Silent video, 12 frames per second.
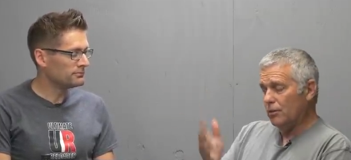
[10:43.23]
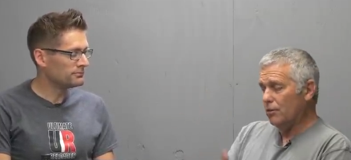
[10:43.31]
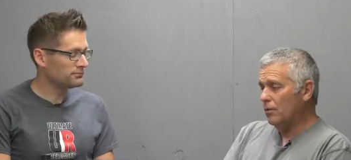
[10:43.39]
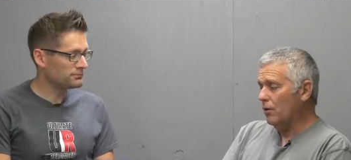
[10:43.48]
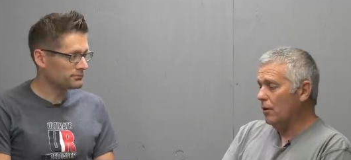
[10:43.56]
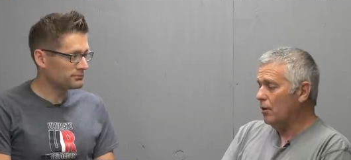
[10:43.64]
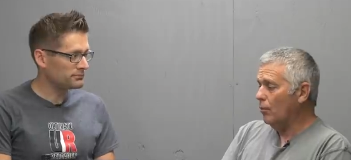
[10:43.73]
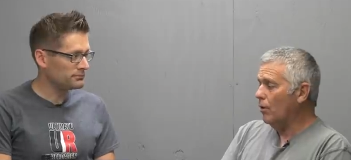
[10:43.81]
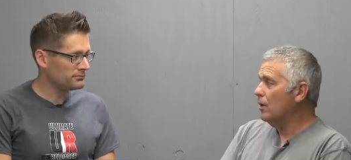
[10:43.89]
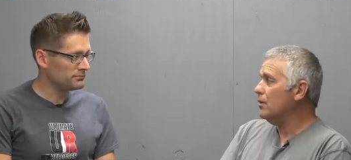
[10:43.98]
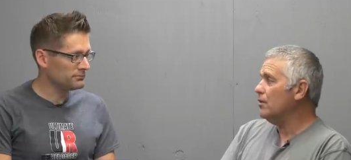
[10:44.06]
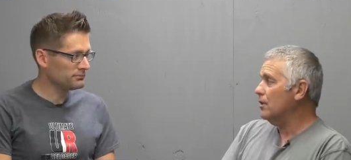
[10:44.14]
Speaker 1: shooting early in the
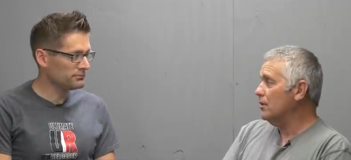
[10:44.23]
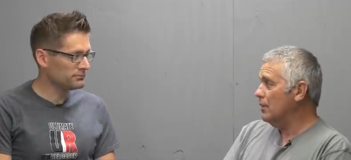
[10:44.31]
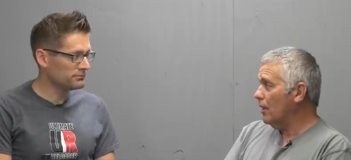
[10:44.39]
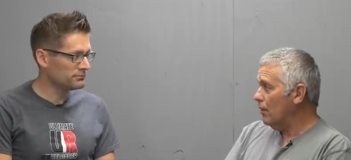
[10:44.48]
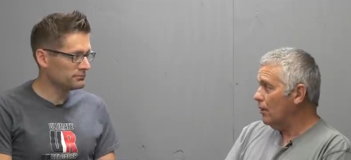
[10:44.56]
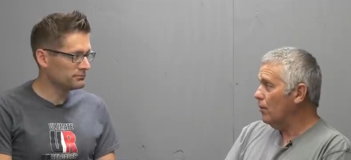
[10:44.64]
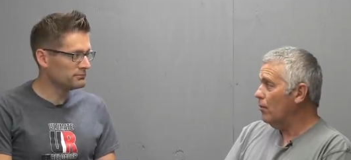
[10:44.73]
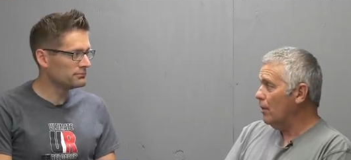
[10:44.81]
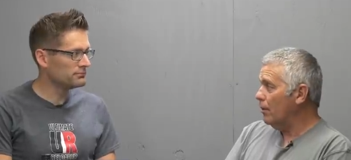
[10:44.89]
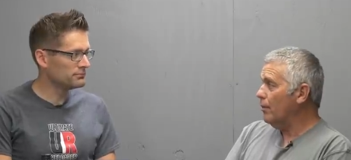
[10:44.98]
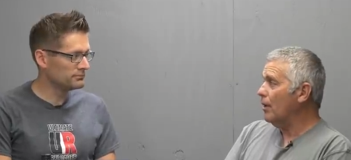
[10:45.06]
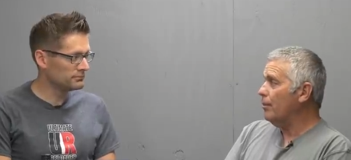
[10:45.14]
morning, the sun's down low,
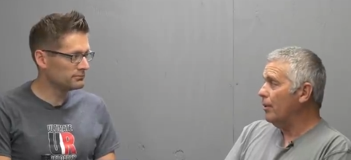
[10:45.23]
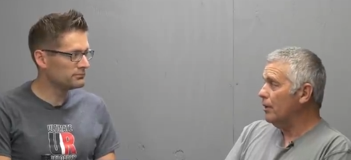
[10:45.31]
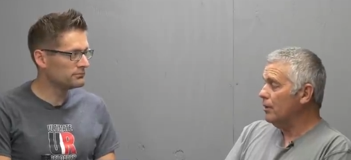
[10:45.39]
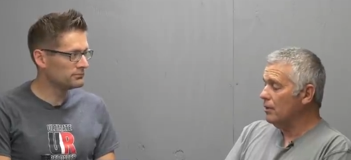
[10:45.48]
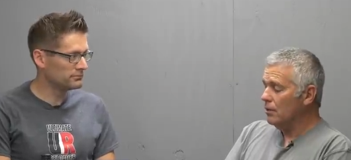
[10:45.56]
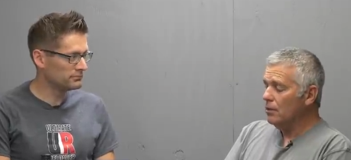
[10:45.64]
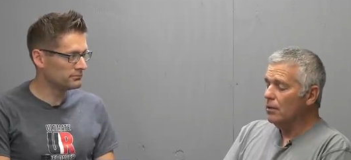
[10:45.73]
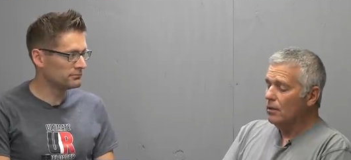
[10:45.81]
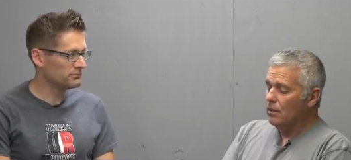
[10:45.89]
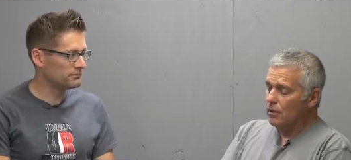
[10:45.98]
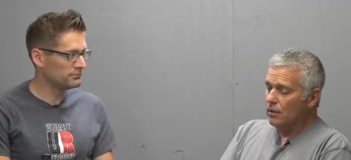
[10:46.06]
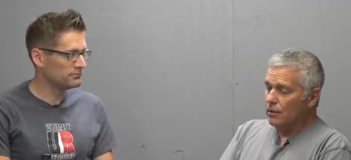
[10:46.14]
coming up on you,
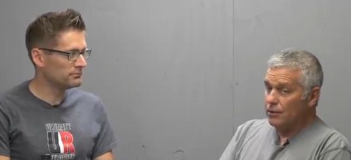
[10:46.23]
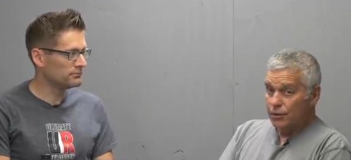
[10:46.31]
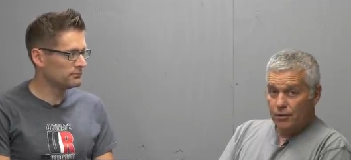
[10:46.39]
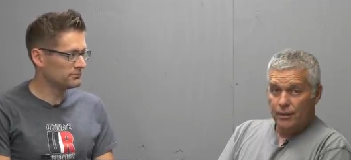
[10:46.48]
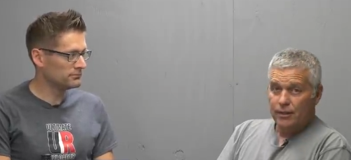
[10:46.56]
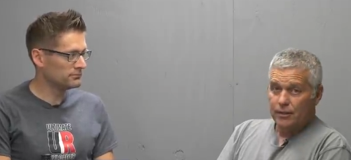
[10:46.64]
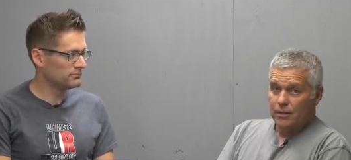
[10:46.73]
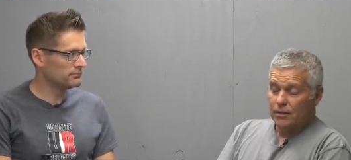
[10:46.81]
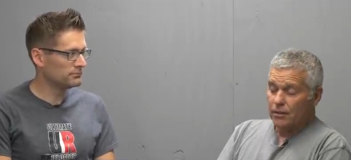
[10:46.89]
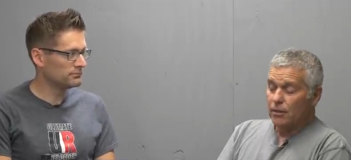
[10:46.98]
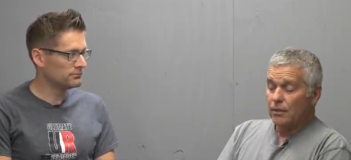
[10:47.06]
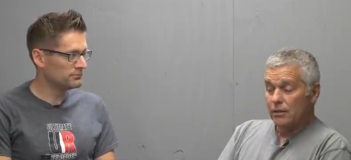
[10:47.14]
and you're shooting into the
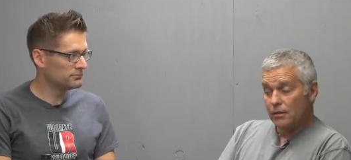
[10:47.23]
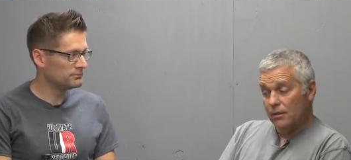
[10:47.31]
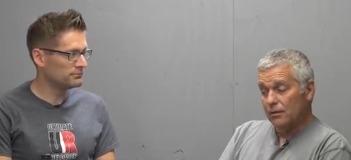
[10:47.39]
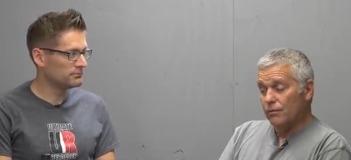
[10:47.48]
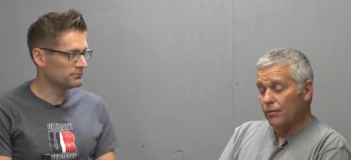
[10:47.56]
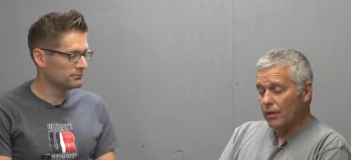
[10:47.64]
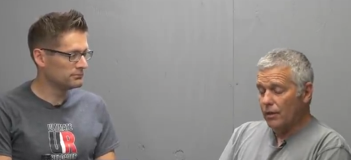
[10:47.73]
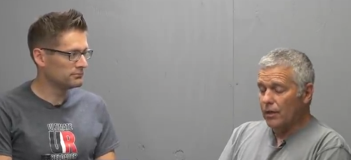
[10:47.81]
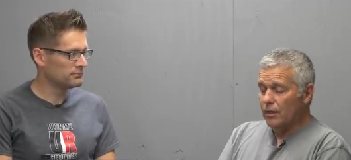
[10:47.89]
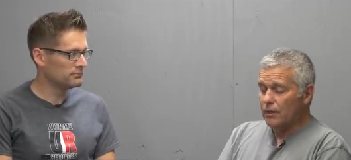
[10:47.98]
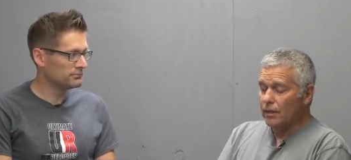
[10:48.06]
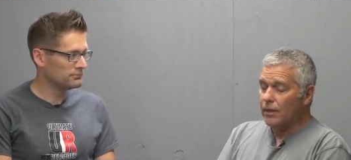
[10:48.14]
sun. It's it's mm -hmm. very
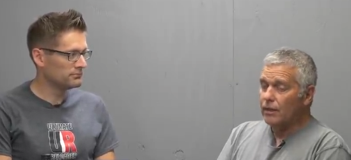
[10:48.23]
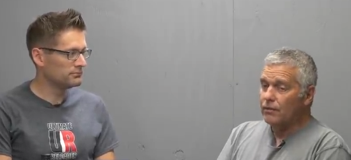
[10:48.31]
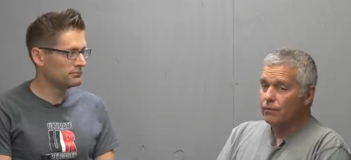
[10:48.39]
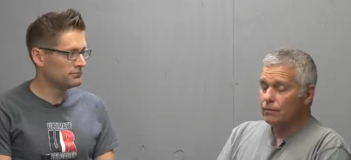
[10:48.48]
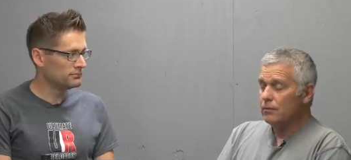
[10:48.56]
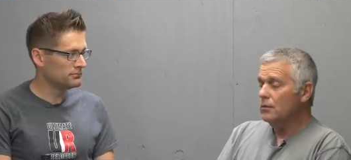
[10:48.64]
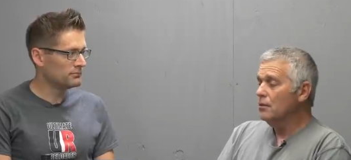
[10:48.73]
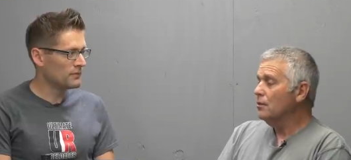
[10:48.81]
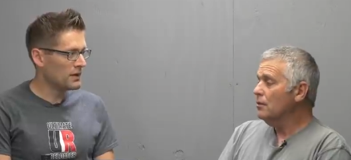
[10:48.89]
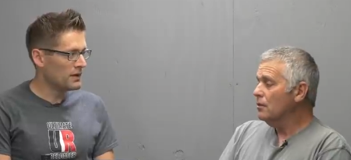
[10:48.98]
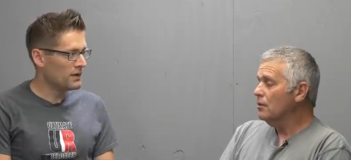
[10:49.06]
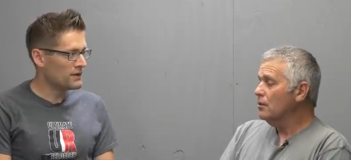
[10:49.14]
nice to have.
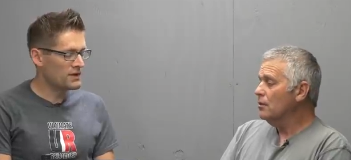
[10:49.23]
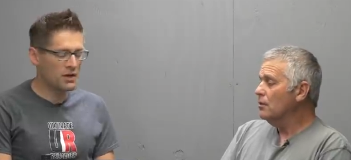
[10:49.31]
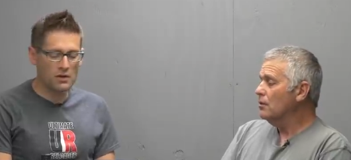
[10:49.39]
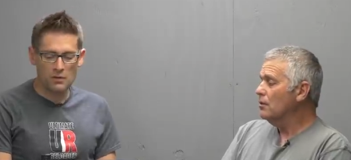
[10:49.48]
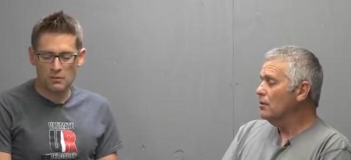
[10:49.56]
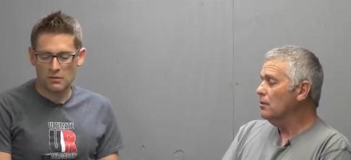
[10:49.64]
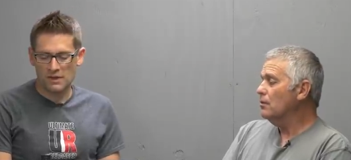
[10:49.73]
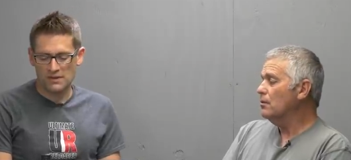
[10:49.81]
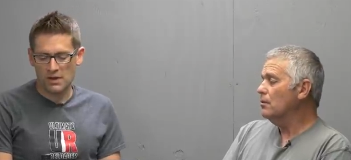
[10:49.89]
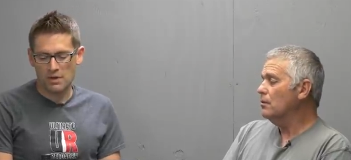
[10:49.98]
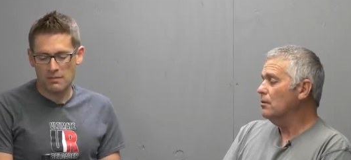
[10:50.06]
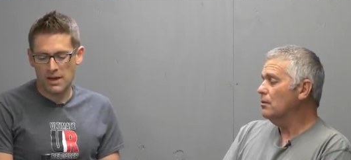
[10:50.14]
Speaker 2: So let's
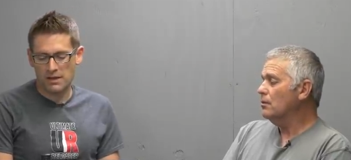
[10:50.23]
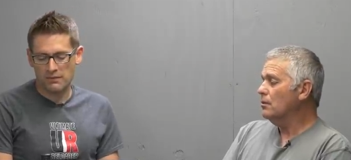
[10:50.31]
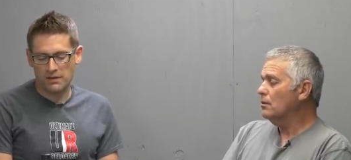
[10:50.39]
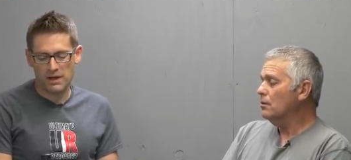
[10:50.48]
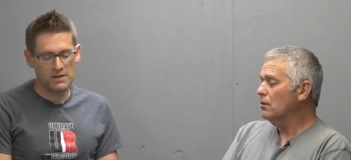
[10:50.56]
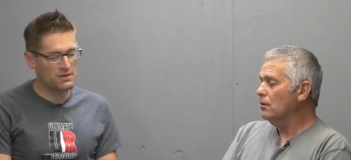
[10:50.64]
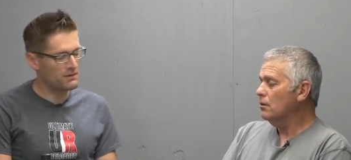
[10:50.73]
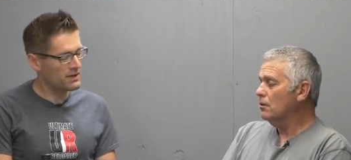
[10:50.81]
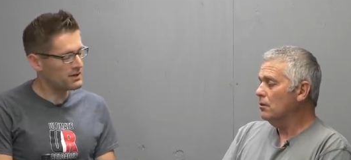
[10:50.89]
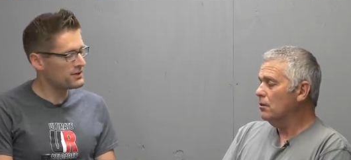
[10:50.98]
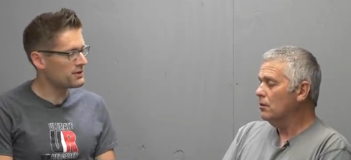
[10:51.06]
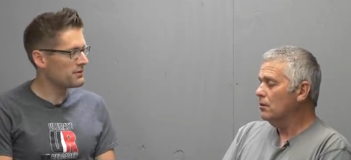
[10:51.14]
talk magnification
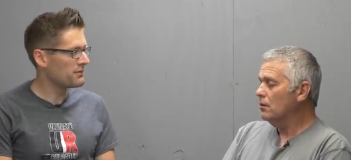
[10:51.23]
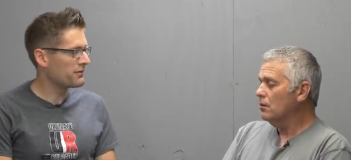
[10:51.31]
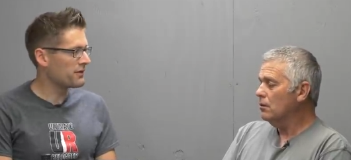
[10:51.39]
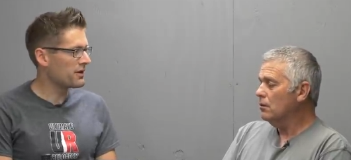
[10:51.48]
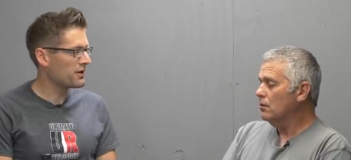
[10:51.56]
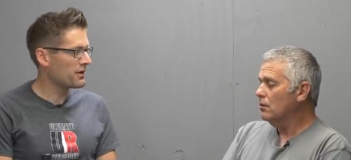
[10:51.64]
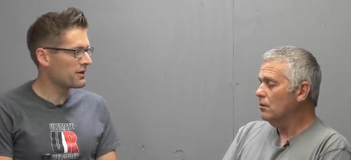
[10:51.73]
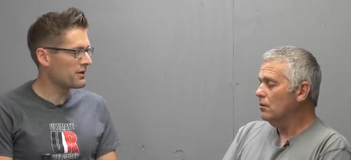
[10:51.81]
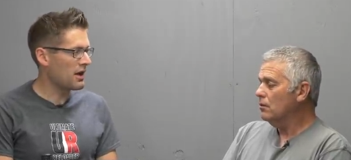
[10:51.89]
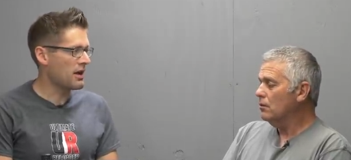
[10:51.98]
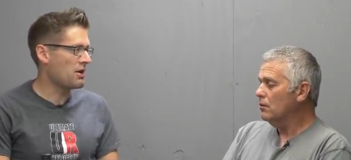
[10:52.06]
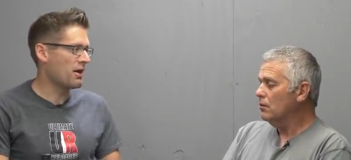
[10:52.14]
range. For
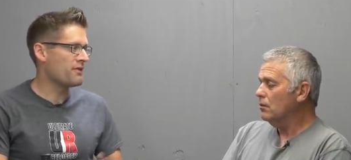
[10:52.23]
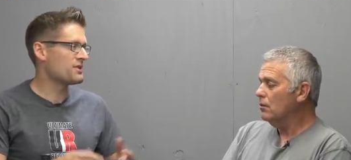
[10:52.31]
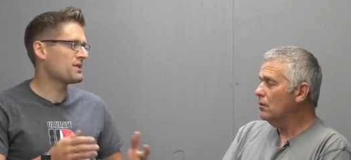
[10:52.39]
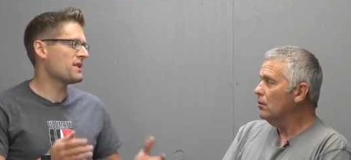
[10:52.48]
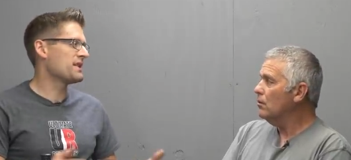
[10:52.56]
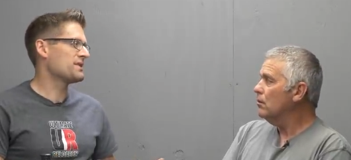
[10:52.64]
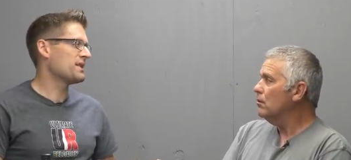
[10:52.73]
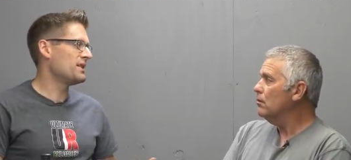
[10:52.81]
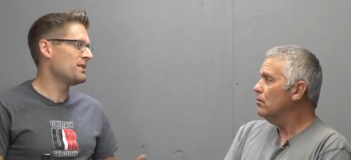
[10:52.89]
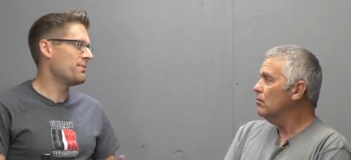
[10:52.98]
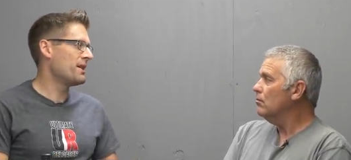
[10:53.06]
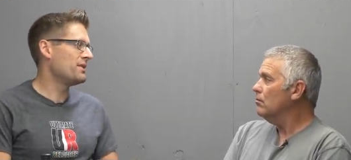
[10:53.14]
obviously that's
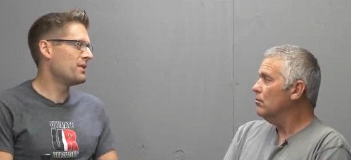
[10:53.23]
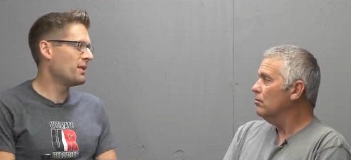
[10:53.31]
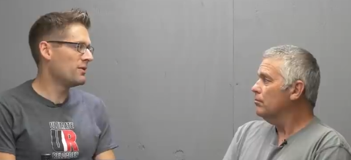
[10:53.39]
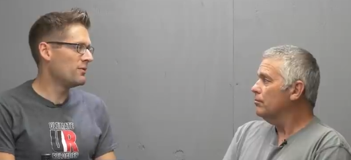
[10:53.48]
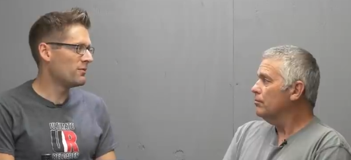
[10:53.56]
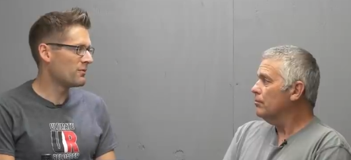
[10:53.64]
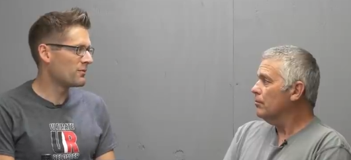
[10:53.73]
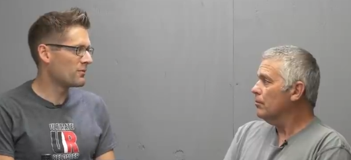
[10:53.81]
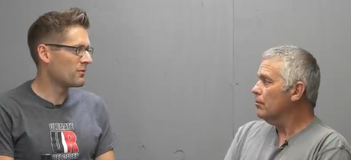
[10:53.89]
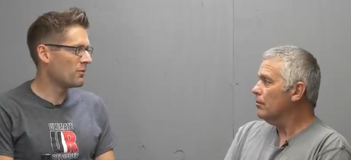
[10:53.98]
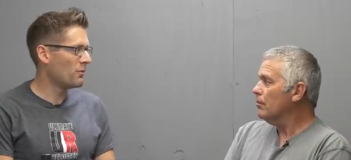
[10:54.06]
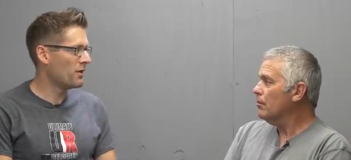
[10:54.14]
going to depend on
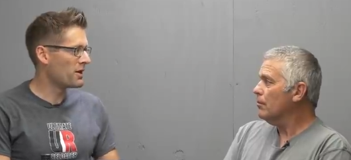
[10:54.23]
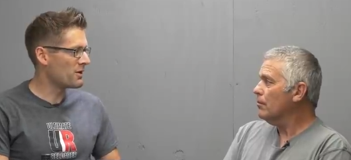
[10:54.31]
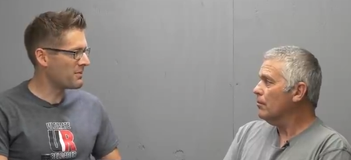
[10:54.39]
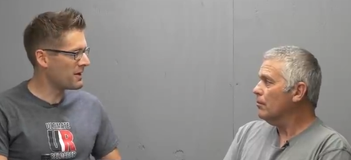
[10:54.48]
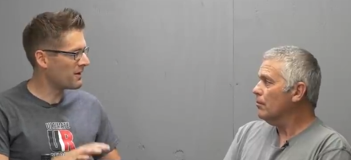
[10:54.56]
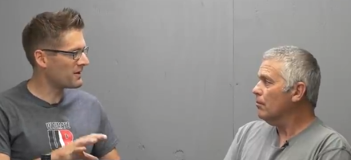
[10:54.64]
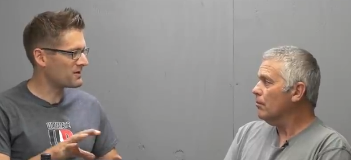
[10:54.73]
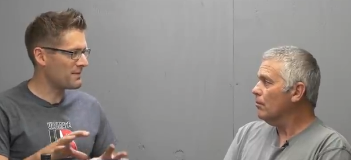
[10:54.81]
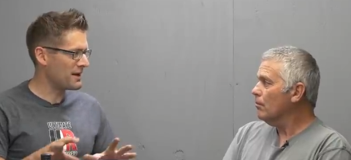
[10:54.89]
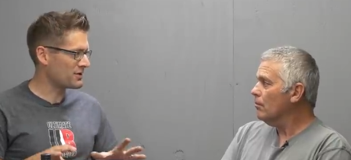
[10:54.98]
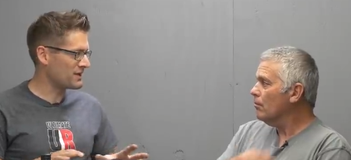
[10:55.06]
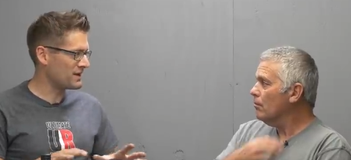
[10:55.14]
what your PRS match